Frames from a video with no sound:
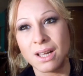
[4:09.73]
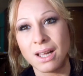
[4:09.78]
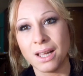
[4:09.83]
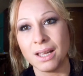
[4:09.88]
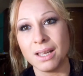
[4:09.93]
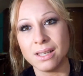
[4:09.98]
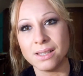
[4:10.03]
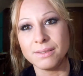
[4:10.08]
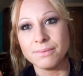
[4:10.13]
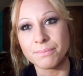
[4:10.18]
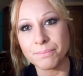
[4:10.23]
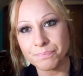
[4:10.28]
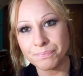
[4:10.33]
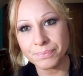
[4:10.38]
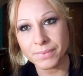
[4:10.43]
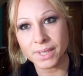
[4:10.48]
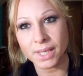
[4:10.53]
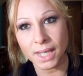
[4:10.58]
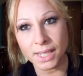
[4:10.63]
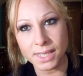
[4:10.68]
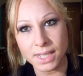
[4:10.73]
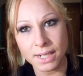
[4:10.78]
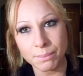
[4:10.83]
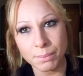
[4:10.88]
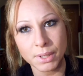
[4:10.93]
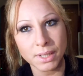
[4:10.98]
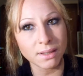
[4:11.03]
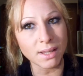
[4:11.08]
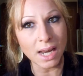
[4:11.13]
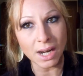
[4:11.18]
And I didn't
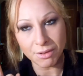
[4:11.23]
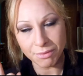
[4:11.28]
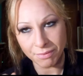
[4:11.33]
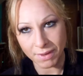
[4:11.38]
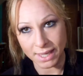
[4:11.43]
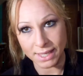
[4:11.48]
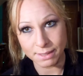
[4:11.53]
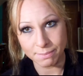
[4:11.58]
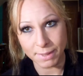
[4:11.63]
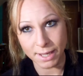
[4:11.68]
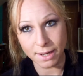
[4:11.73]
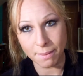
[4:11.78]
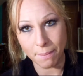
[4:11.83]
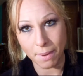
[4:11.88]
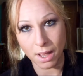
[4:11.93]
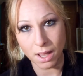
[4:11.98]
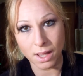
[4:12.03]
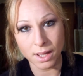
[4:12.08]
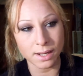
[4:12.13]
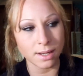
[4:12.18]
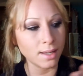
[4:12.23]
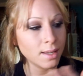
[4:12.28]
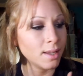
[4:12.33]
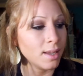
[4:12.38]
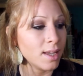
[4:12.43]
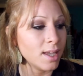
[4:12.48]
put a lot of face makeup on